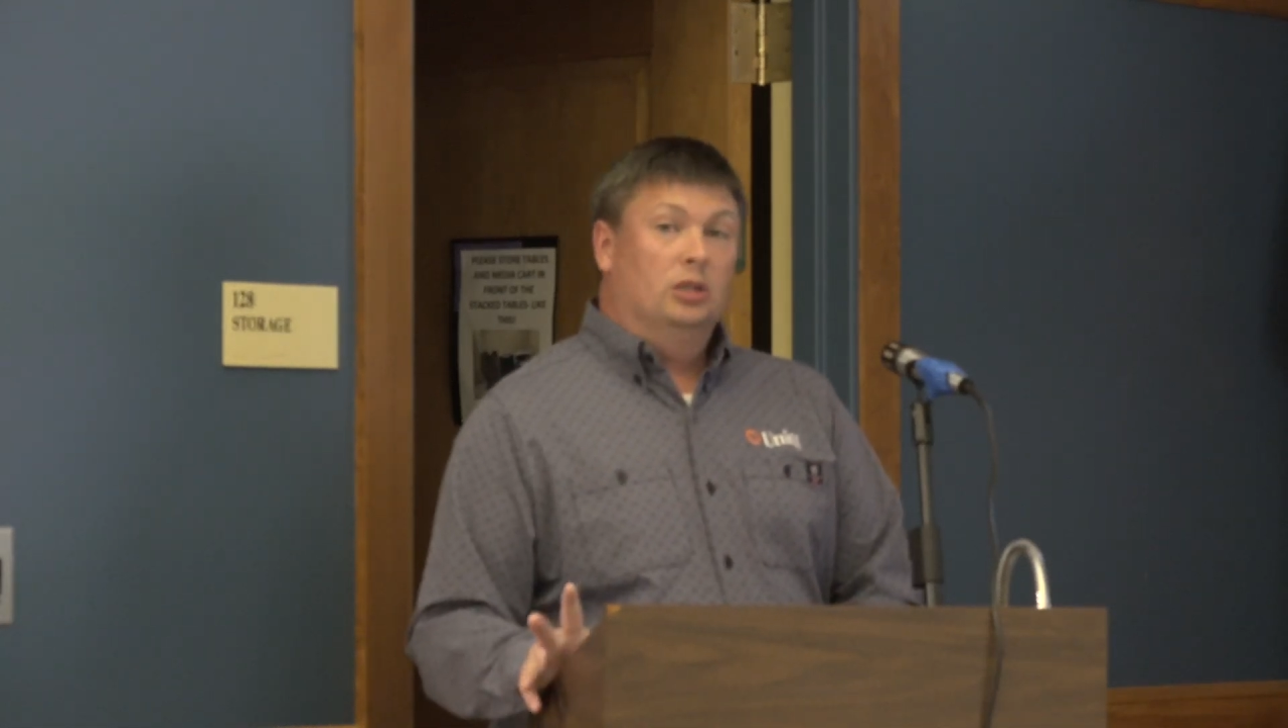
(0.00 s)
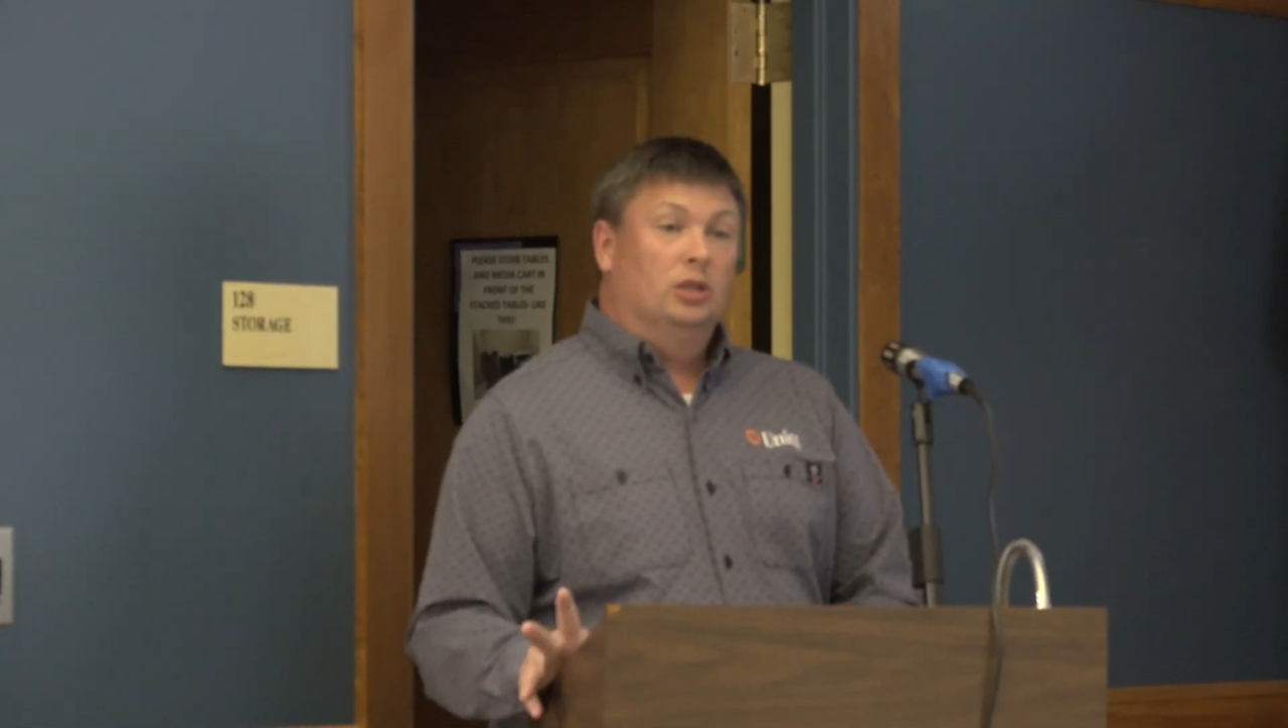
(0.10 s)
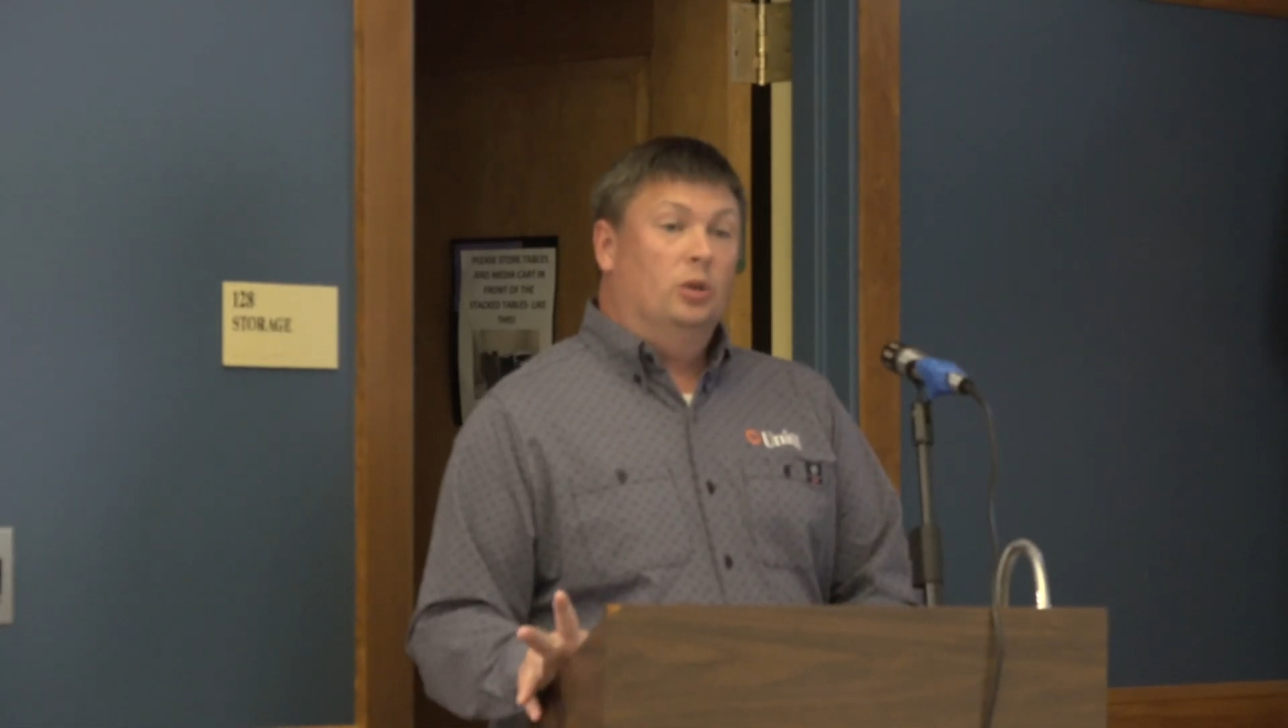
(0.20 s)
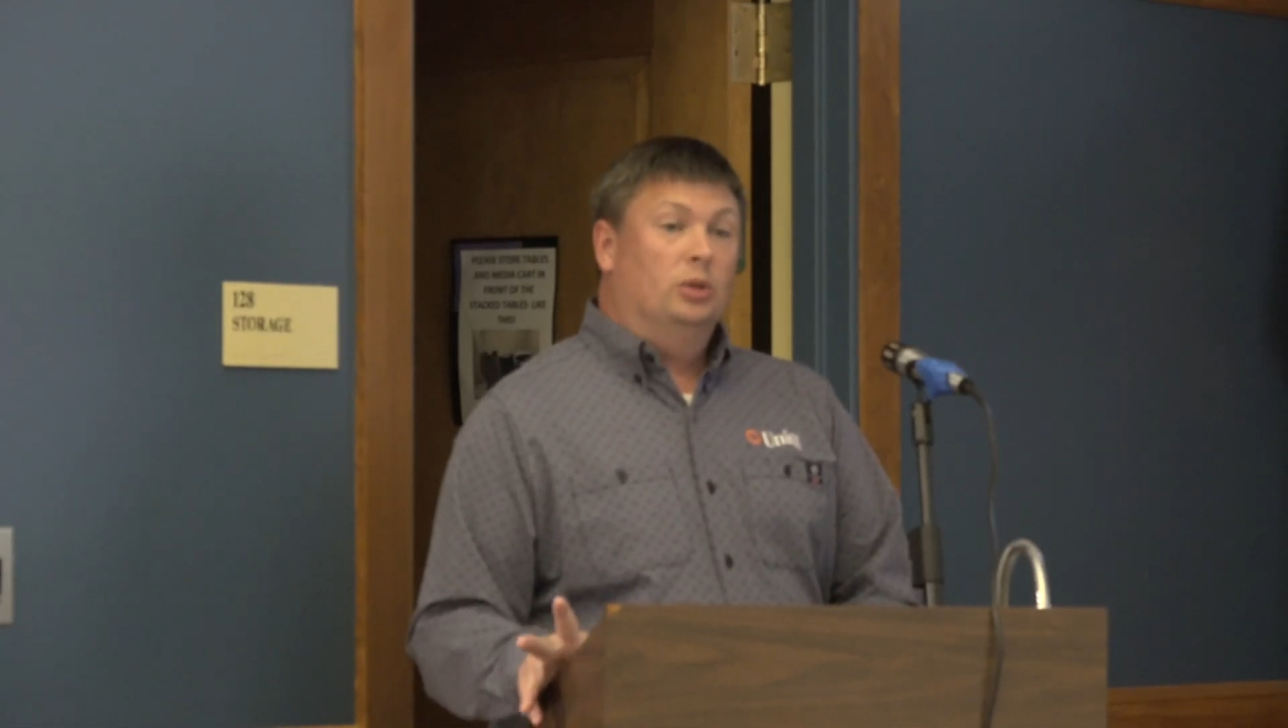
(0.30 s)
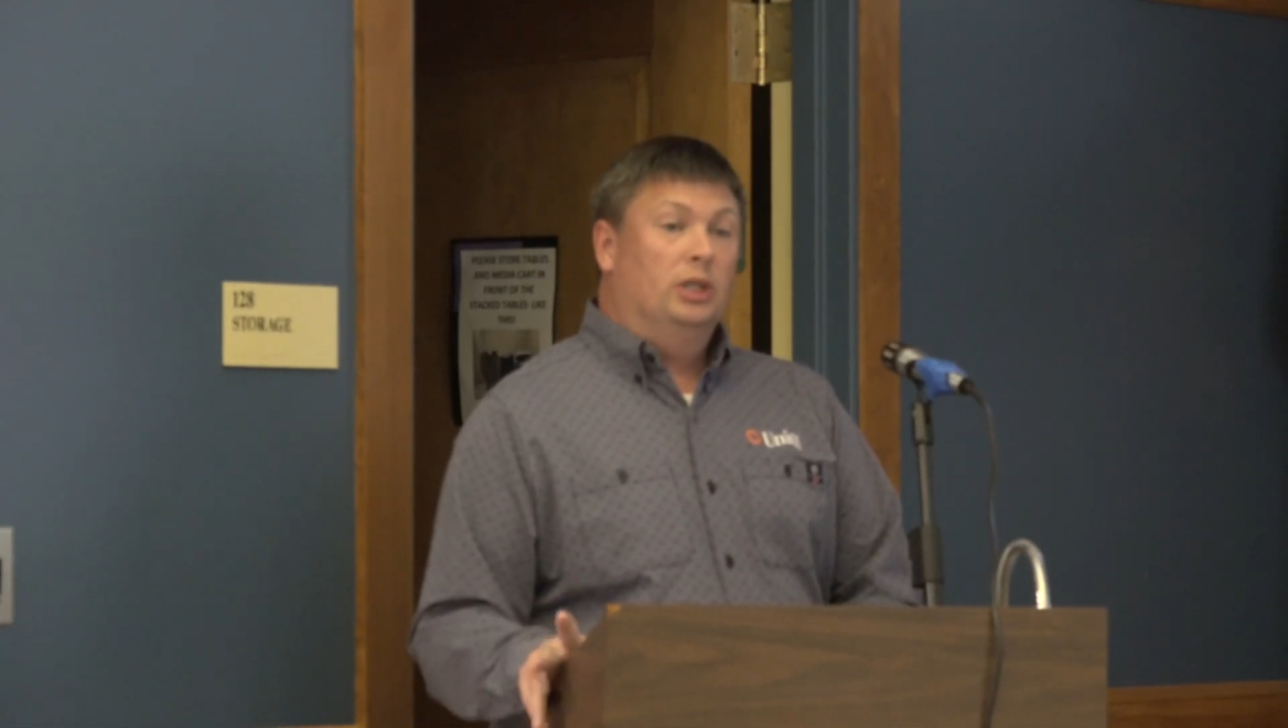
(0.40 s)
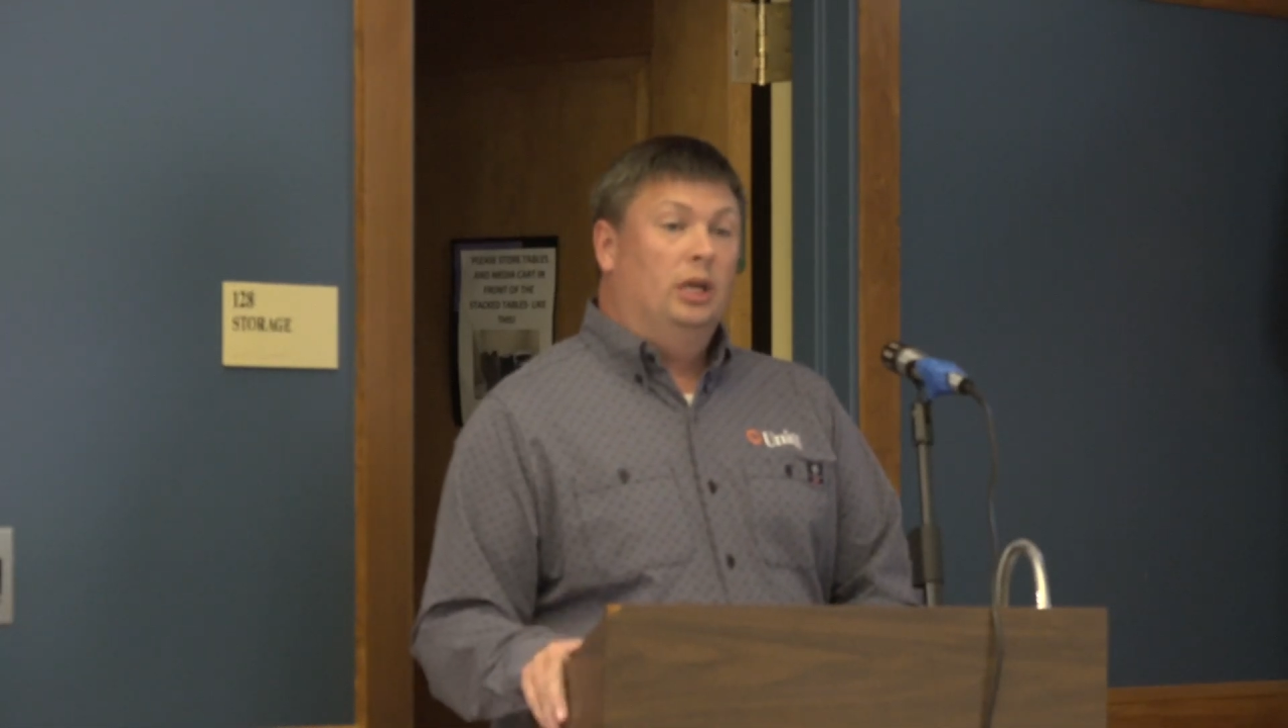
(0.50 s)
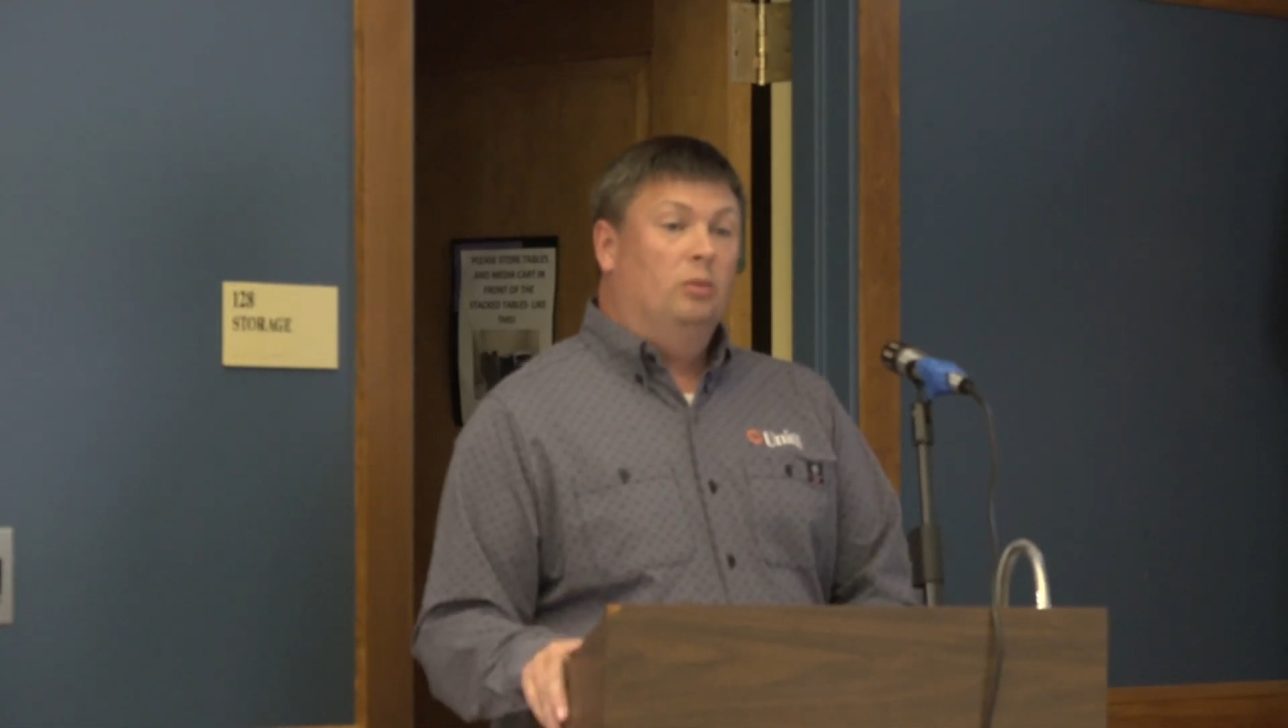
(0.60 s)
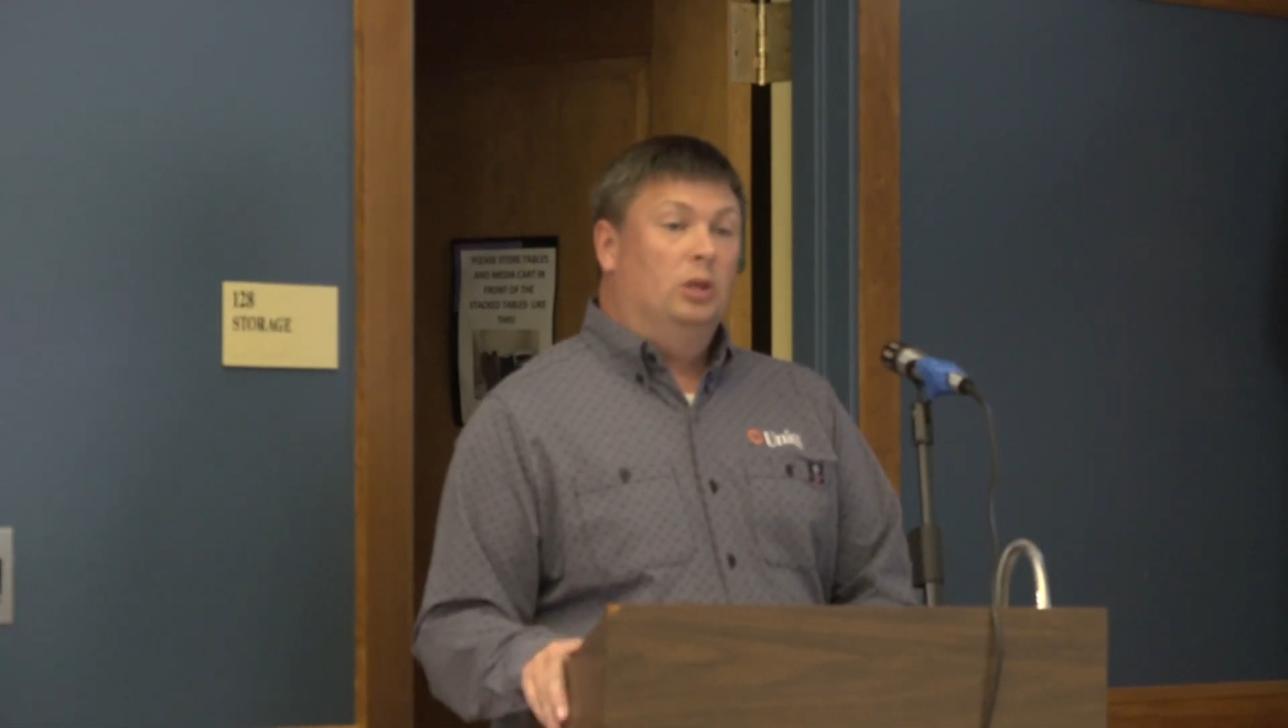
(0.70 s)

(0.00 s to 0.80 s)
associated